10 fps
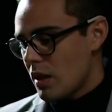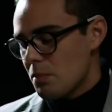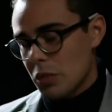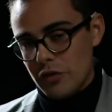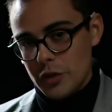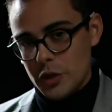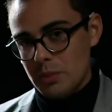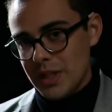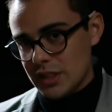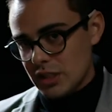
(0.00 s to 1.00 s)
But for Two
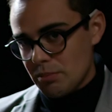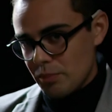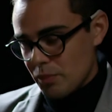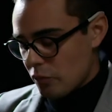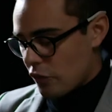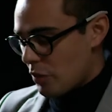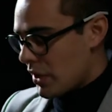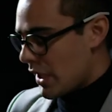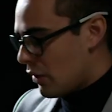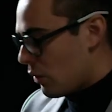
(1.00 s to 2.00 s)
Pieces for
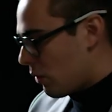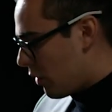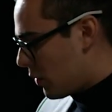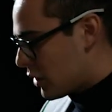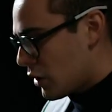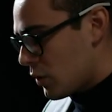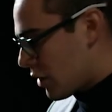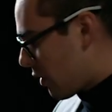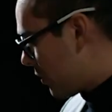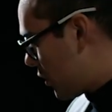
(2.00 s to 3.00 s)
Piano, those notes
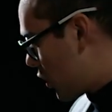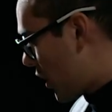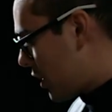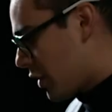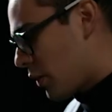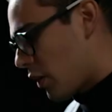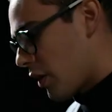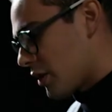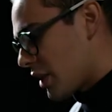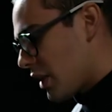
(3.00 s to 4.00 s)
are stretched out
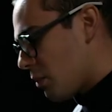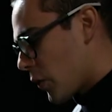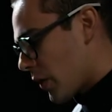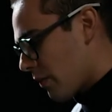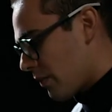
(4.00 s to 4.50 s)
across the keyboard.